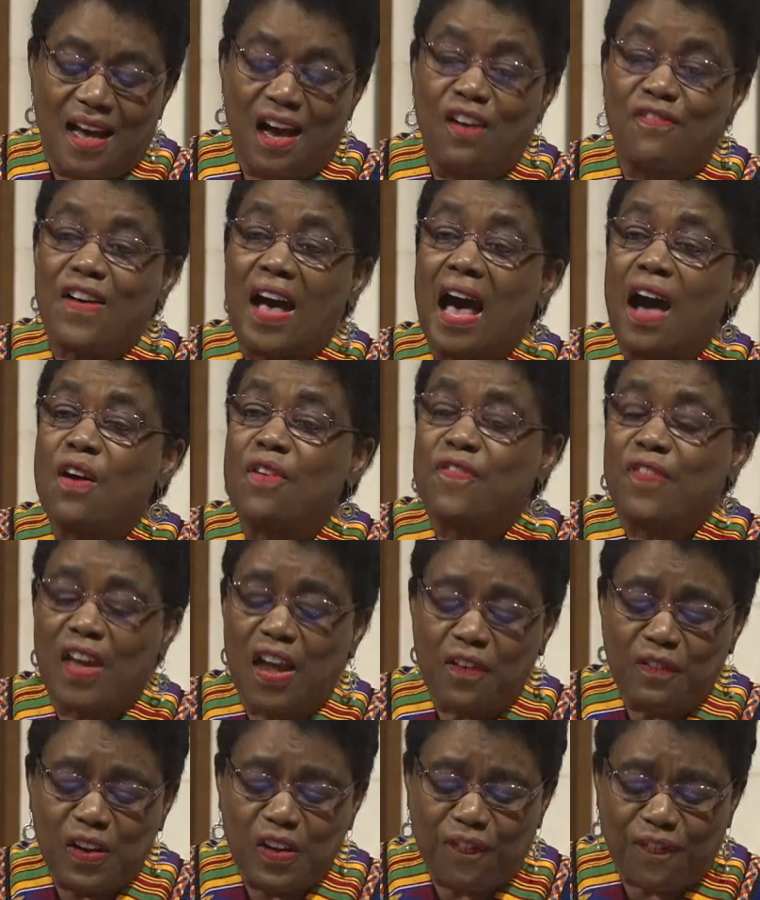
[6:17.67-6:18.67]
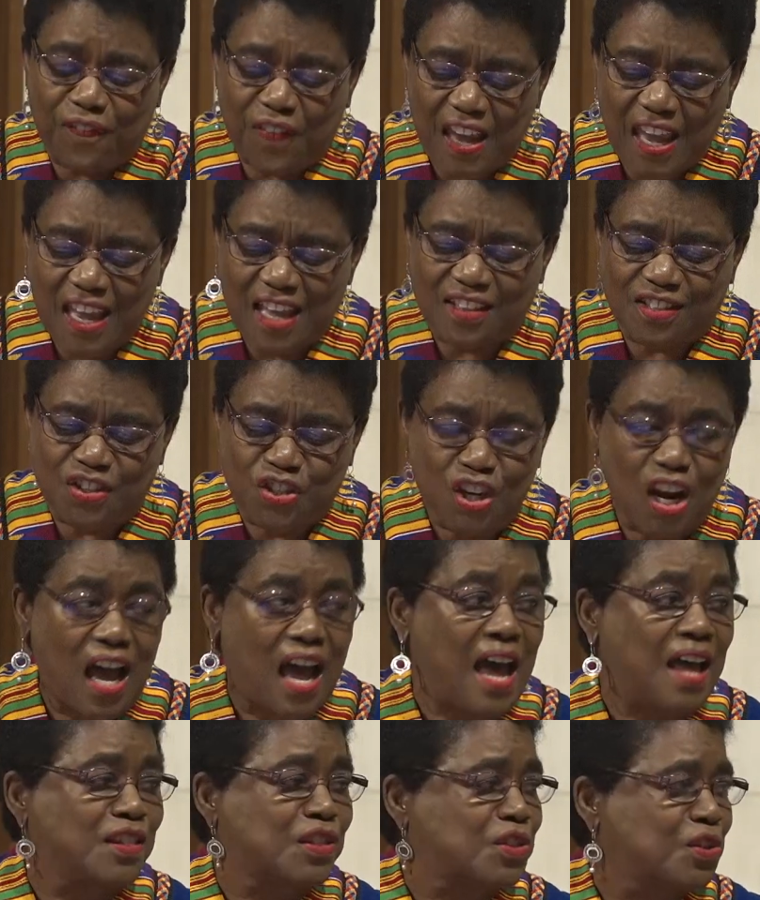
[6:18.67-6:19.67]
of our very faith,
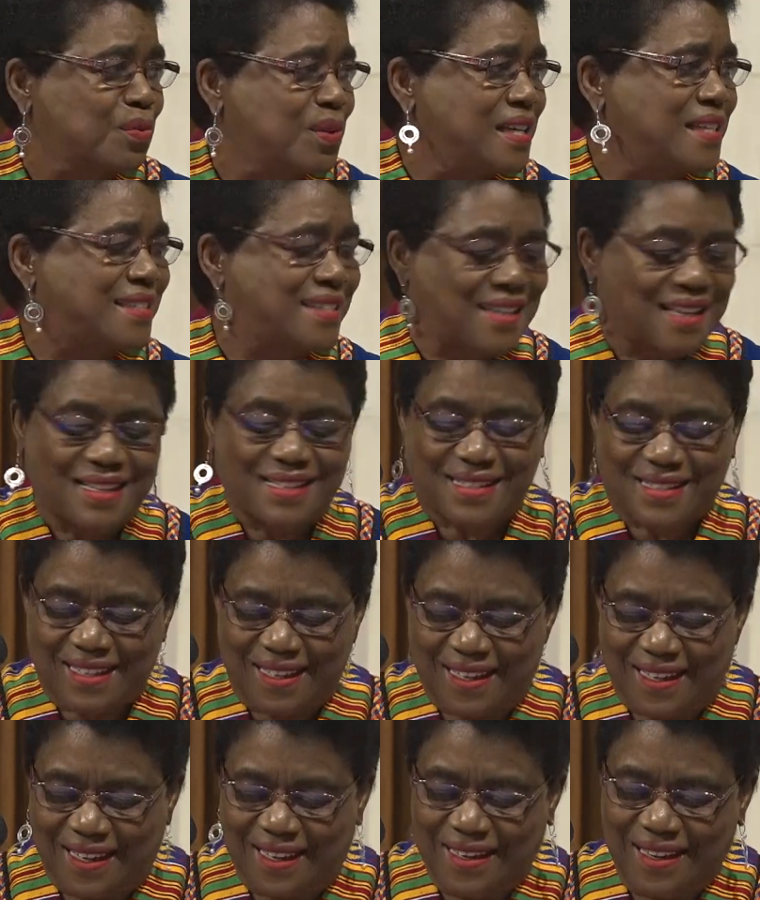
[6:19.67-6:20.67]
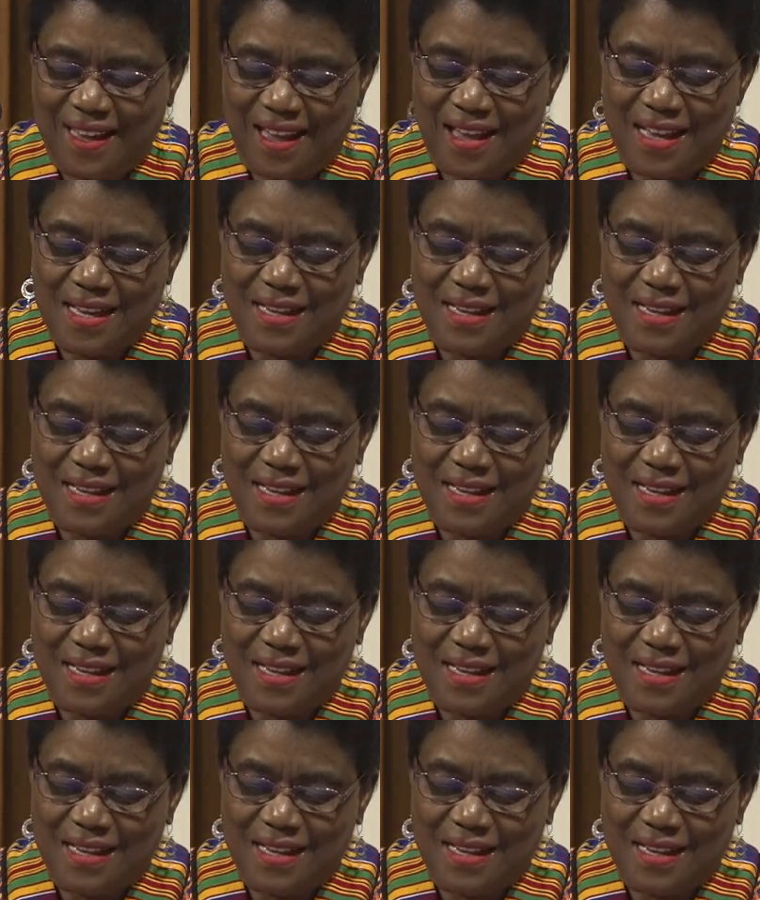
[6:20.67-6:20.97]
John 3:16,